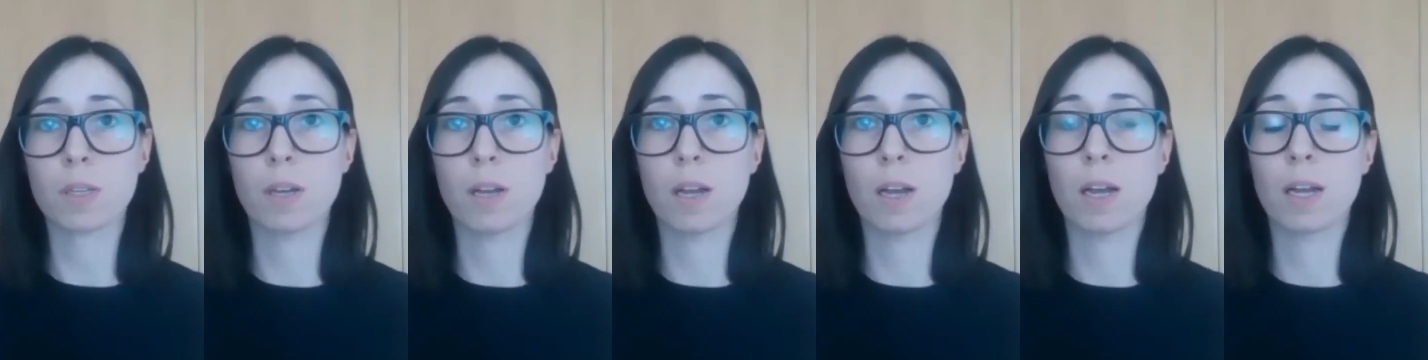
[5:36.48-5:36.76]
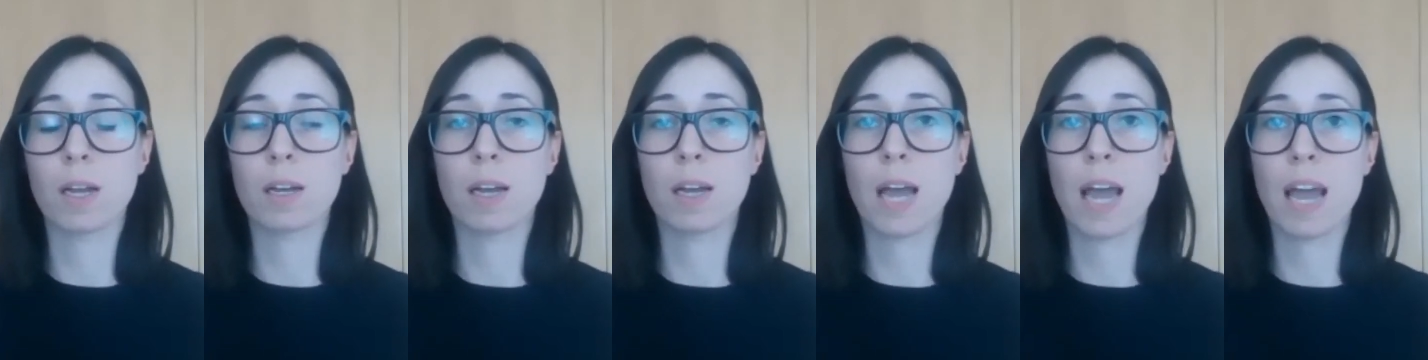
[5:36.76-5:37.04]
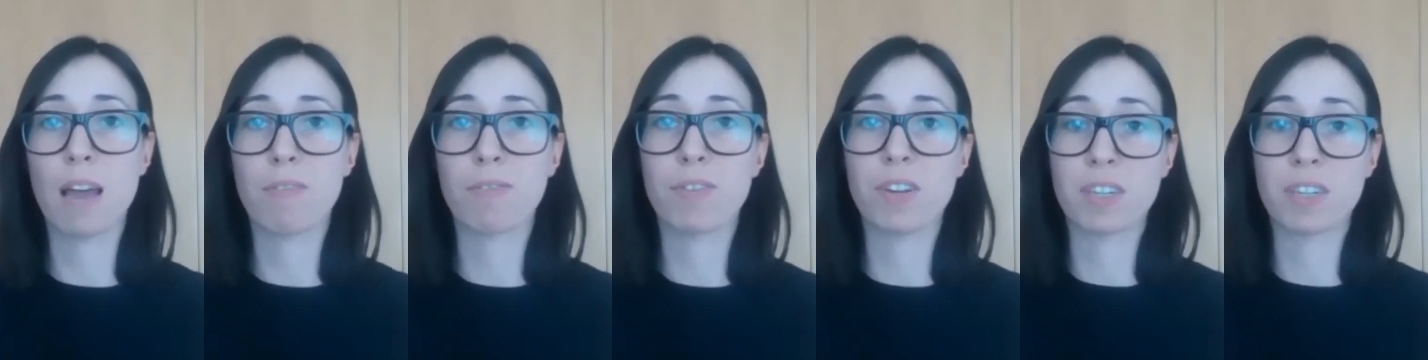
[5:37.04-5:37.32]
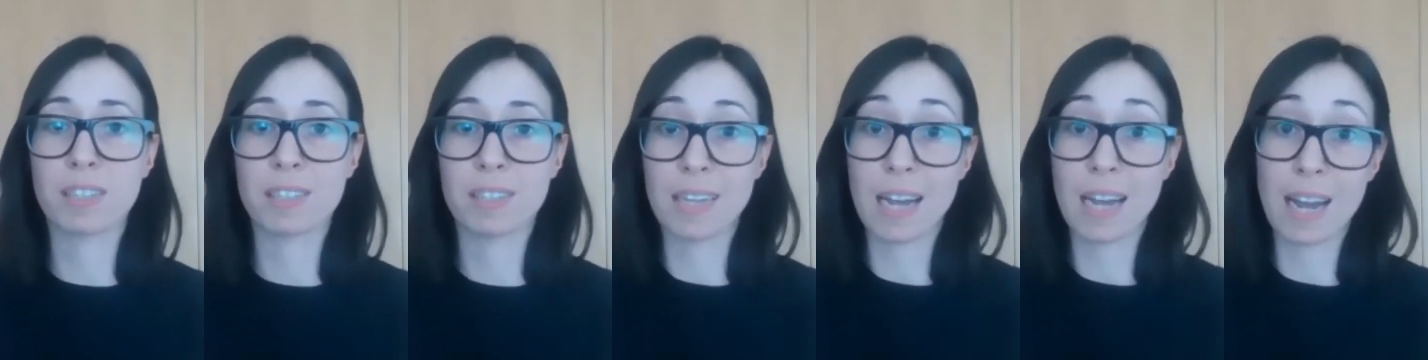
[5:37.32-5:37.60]
have
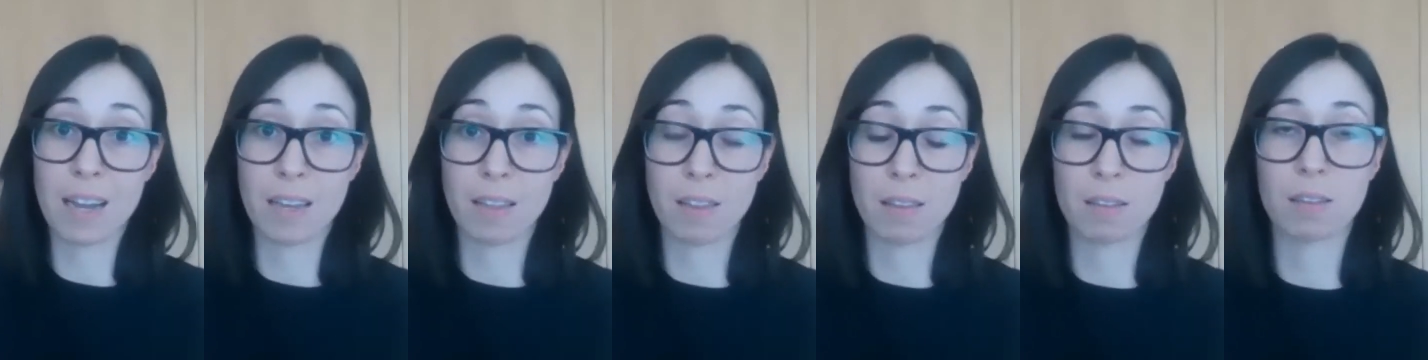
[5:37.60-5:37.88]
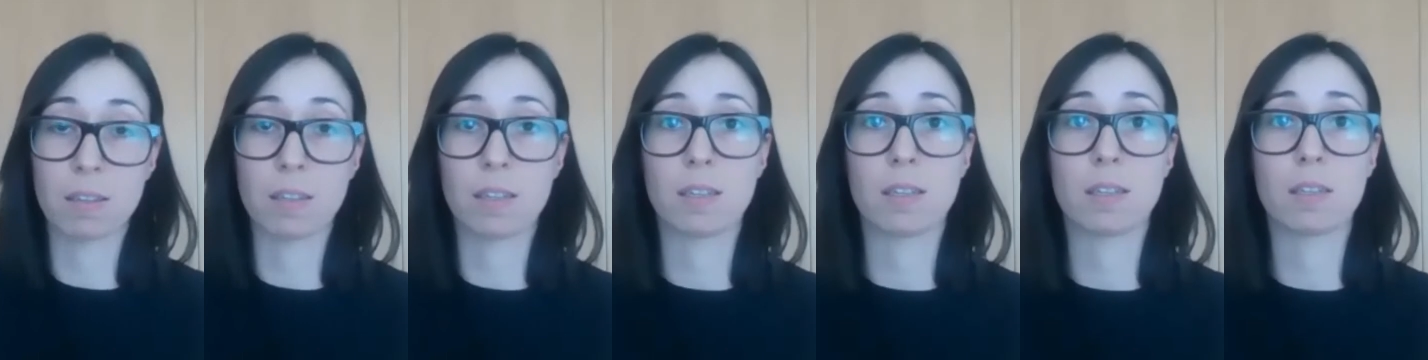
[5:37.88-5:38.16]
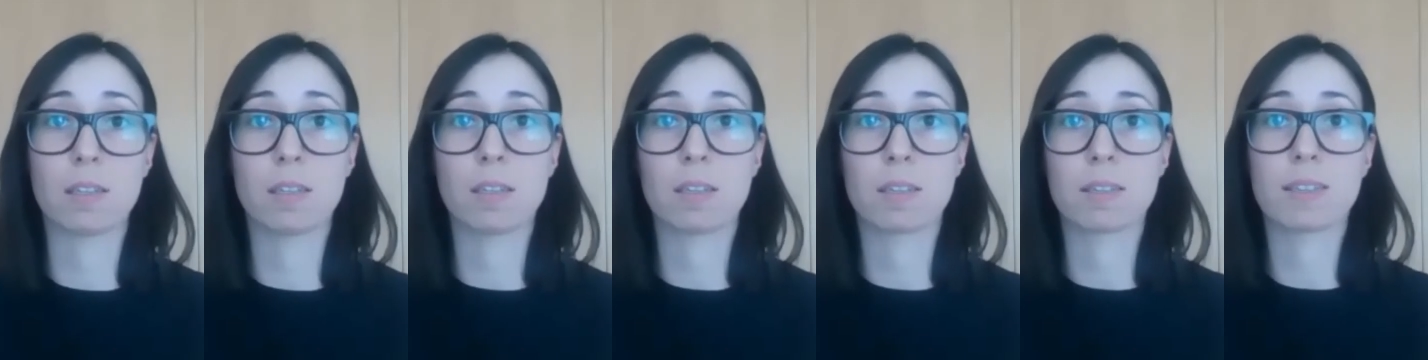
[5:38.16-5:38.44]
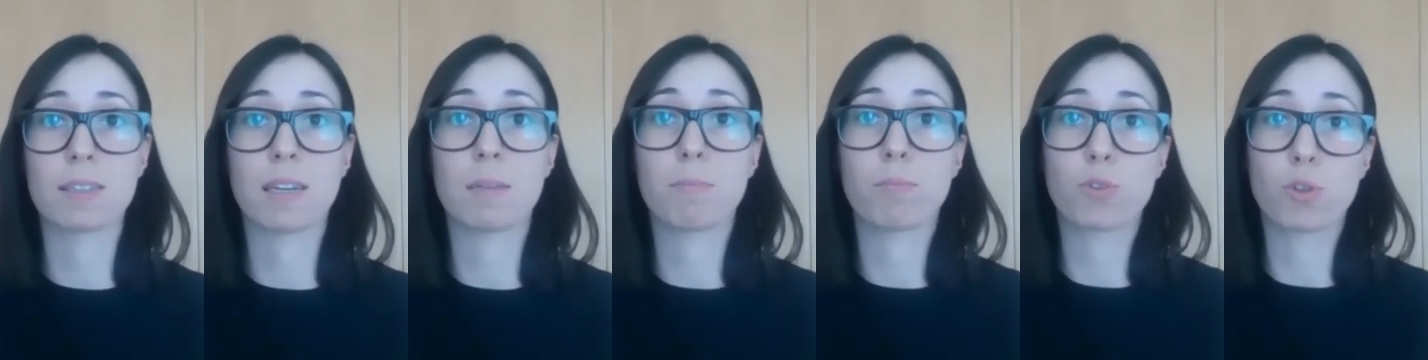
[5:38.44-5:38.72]
inside
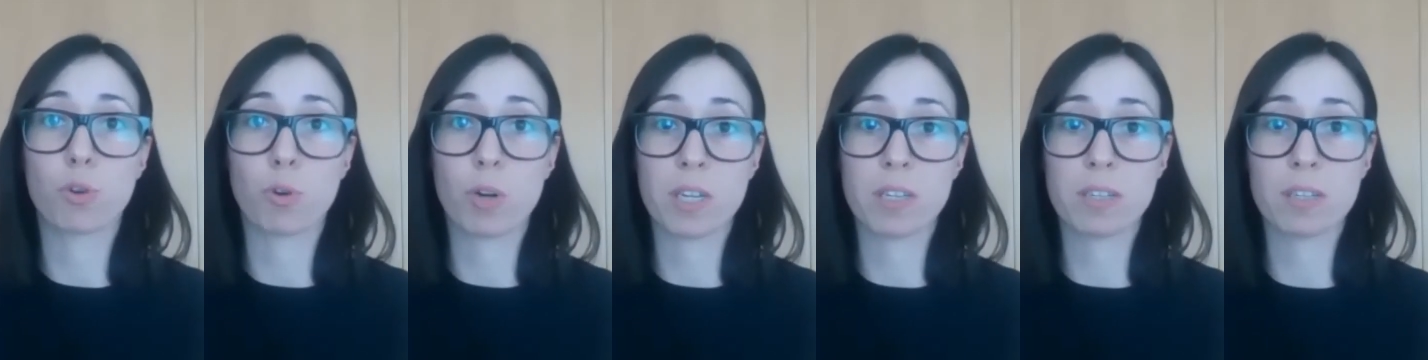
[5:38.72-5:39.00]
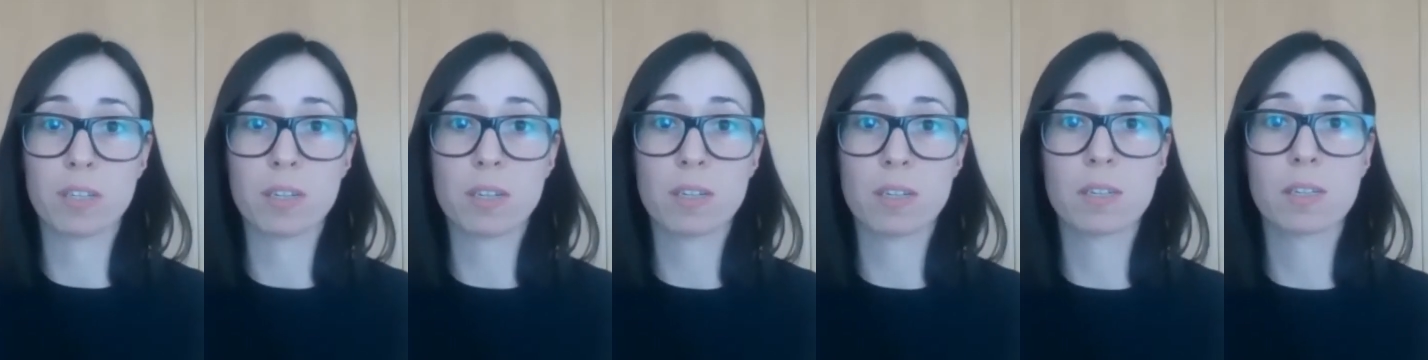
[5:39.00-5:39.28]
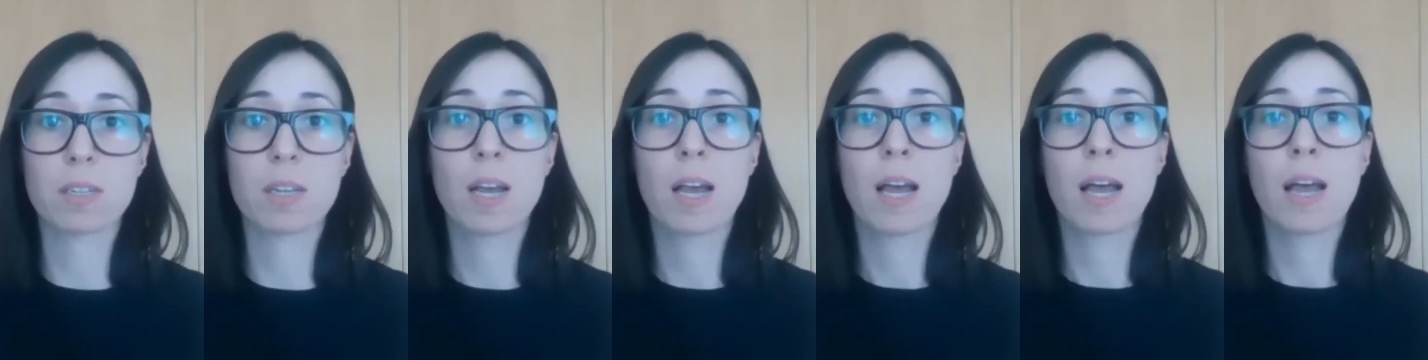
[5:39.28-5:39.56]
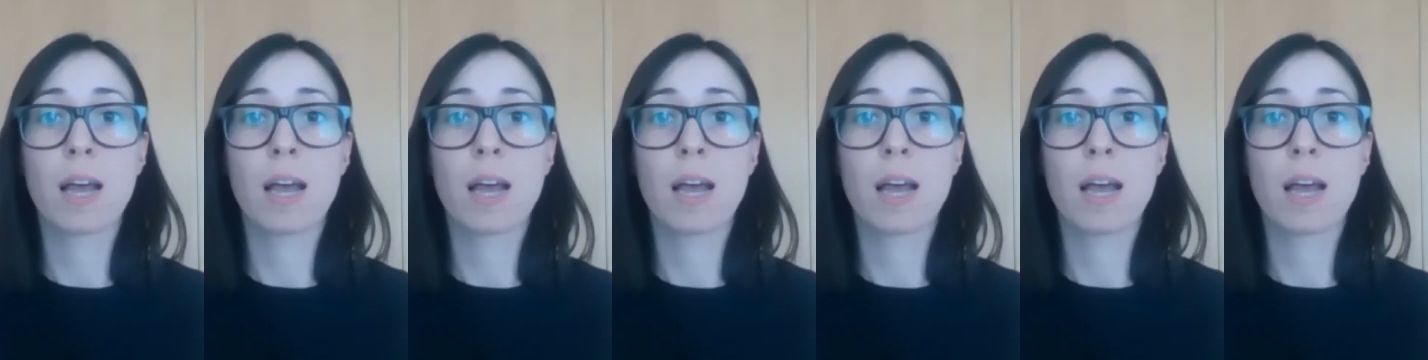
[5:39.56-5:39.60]
some tracers